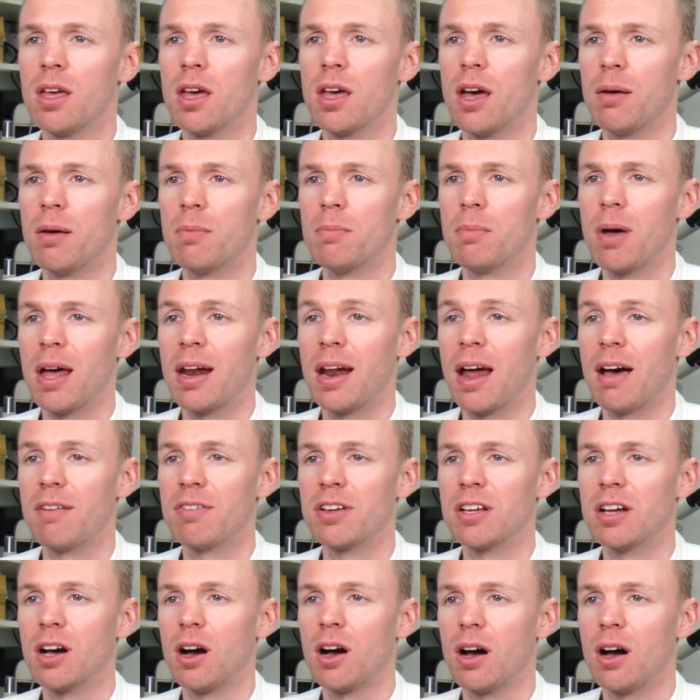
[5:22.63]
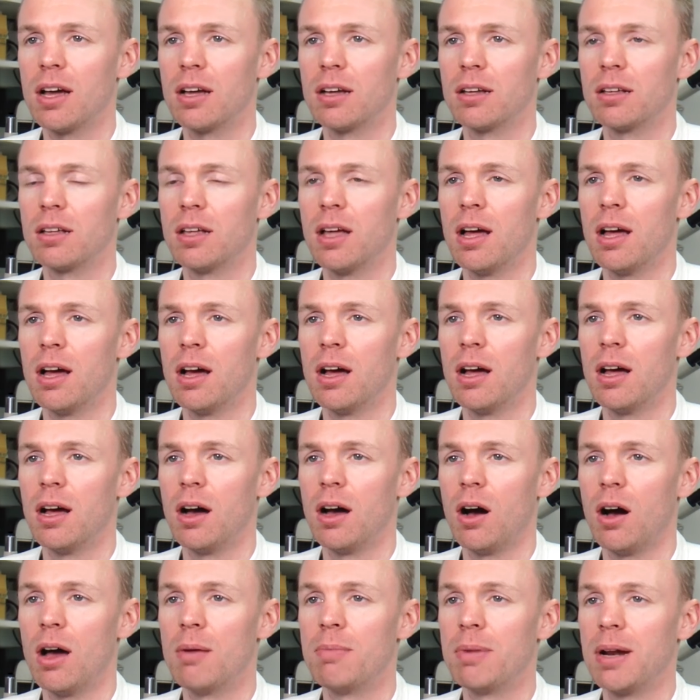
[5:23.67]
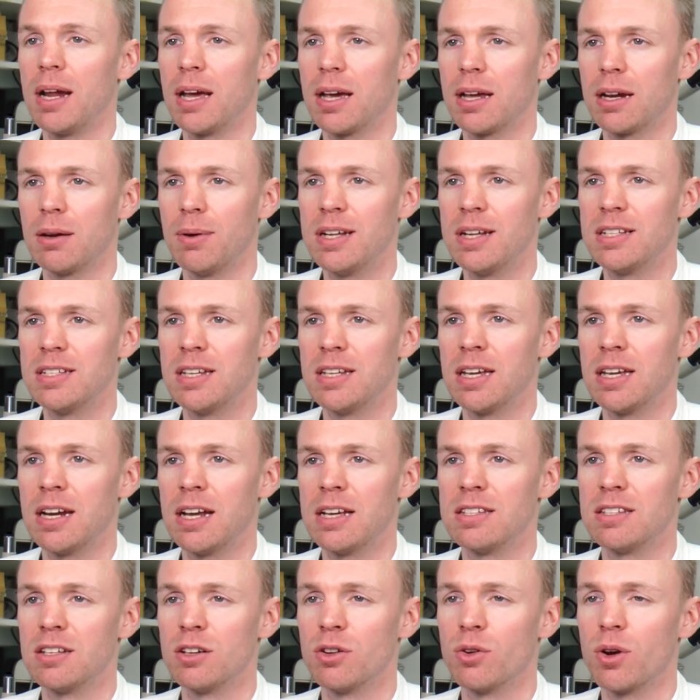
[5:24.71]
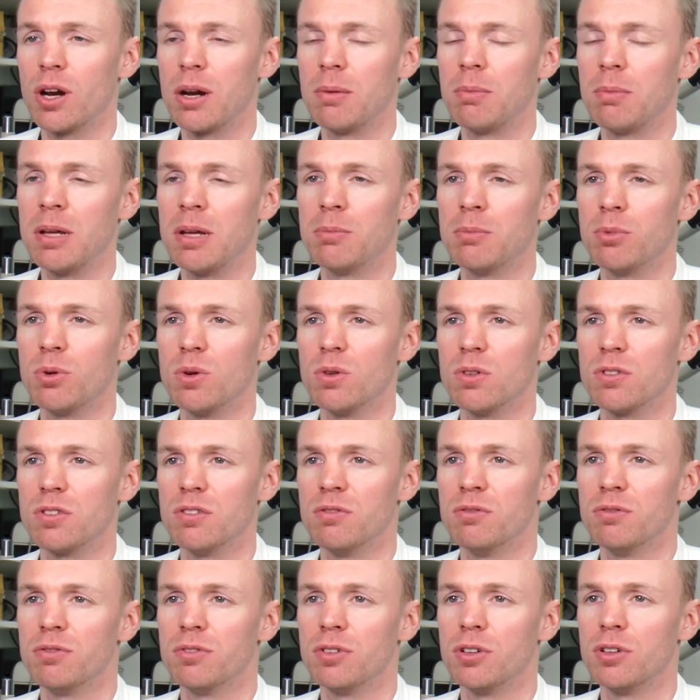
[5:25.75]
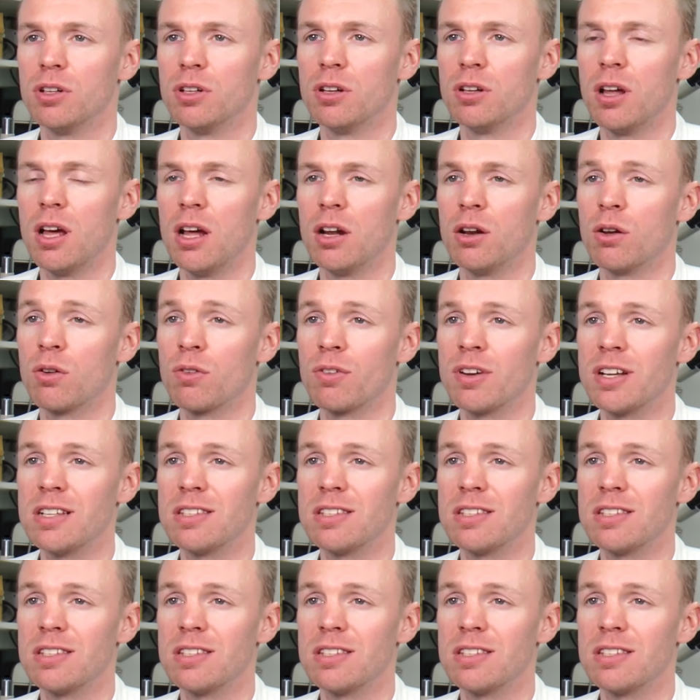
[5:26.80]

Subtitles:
And having high molecular weight DNA is incredibly important for long-read